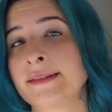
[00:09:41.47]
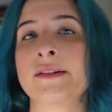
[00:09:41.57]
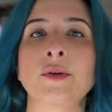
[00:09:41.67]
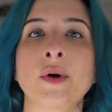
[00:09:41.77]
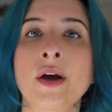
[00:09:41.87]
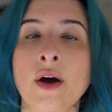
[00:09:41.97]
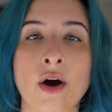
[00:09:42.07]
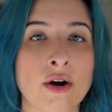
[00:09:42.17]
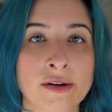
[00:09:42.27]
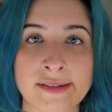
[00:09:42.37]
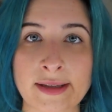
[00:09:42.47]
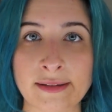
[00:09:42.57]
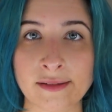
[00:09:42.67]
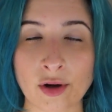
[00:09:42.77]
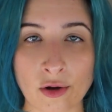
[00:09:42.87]
So Ours
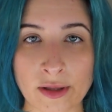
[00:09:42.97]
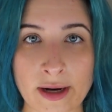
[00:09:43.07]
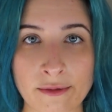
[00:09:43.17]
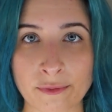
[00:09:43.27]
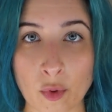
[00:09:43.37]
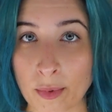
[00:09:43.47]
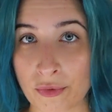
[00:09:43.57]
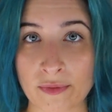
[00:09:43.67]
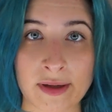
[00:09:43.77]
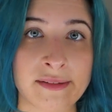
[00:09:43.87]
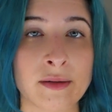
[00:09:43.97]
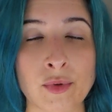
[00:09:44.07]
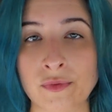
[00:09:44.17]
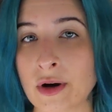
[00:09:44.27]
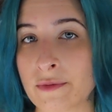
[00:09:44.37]
is tall enough for both of us to
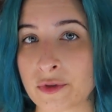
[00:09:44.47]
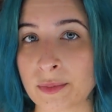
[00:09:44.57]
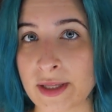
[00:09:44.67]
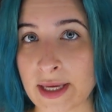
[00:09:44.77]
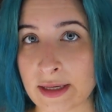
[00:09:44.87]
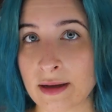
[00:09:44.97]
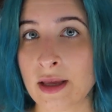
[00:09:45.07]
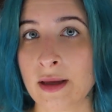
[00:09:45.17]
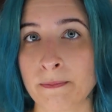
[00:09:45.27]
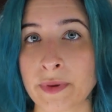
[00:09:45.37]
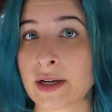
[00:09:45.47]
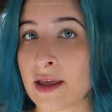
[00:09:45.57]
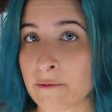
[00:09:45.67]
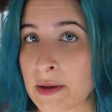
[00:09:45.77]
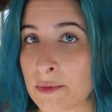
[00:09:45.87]
move comfortably in, but a
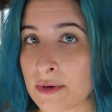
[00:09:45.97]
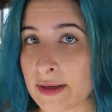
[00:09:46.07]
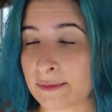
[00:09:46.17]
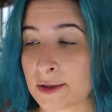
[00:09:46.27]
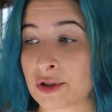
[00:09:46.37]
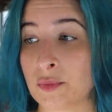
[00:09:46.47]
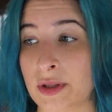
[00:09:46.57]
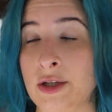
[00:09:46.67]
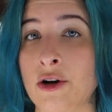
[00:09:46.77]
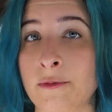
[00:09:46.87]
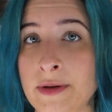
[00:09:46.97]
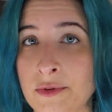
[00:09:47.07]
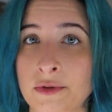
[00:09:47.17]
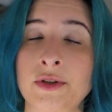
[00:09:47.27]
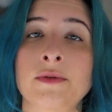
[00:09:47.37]
lot of people, especially really tall
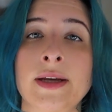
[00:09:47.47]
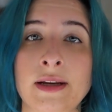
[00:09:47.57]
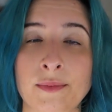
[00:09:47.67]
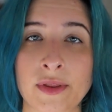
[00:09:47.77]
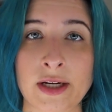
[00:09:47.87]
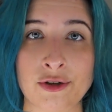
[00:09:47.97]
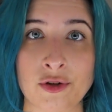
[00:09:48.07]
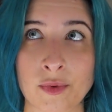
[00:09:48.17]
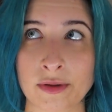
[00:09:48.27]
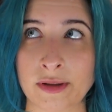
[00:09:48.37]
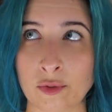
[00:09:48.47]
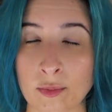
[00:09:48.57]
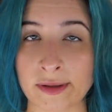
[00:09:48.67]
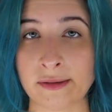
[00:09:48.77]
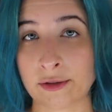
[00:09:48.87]
people, do end up with an issue where the school
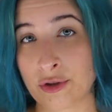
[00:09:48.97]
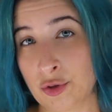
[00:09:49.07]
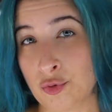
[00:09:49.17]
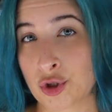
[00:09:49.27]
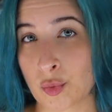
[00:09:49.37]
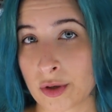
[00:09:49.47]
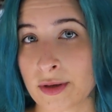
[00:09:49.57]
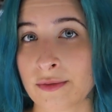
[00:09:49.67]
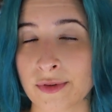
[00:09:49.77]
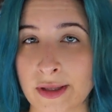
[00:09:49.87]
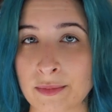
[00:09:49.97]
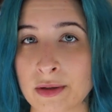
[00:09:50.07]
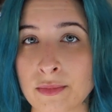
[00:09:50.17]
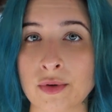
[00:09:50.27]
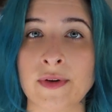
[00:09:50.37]
bus is actually too short for them
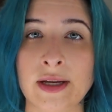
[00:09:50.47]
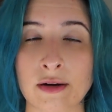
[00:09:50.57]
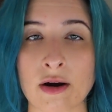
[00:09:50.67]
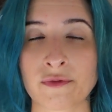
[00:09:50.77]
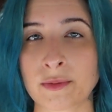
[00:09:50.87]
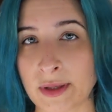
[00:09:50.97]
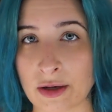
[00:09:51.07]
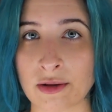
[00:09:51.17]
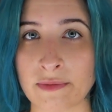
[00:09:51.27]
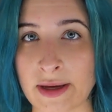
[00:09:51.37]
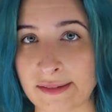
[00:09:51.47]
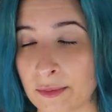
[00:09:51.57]
to move in comfortably and all of that.